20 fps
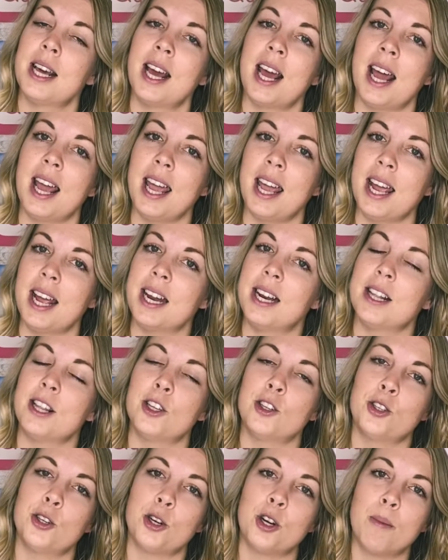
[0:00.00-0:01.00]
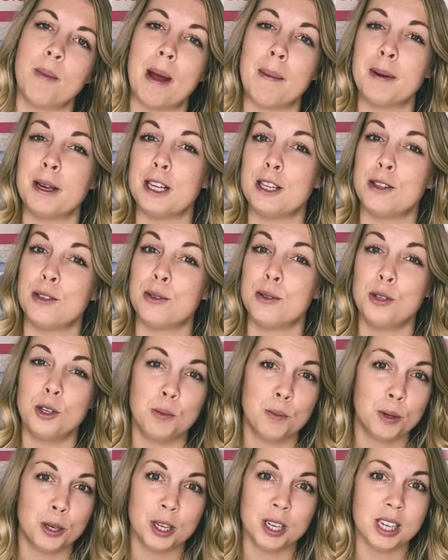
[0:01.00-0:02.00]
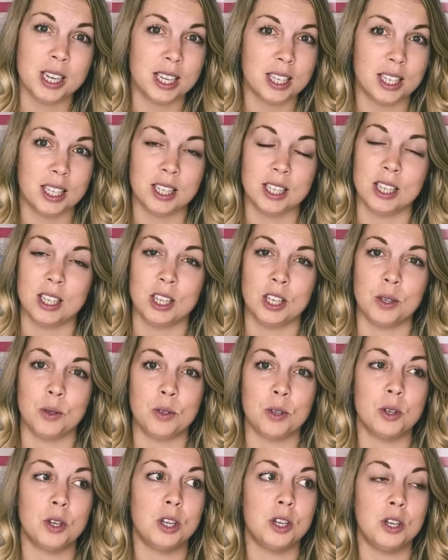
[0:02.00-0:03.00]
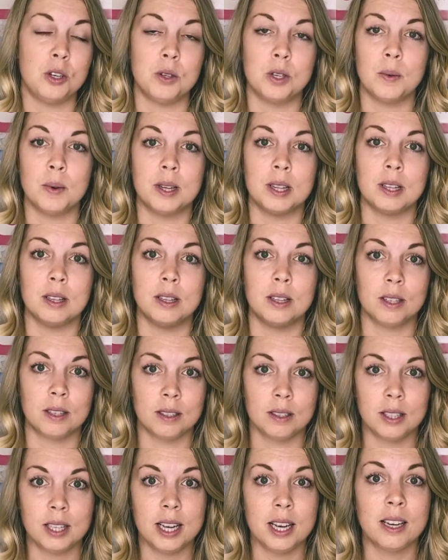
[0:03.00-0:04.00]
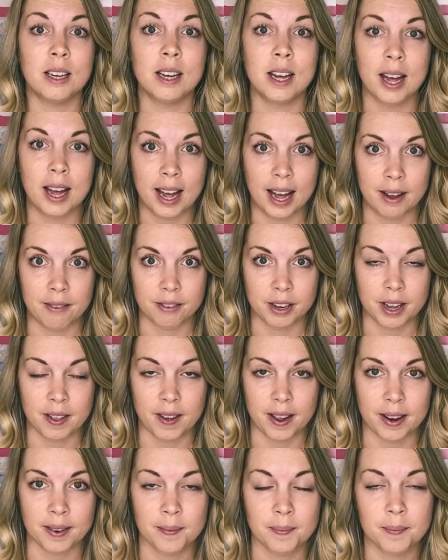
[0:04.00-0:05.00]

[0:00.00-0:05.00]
And the circle map is super easy to use. You can use it with literally everything.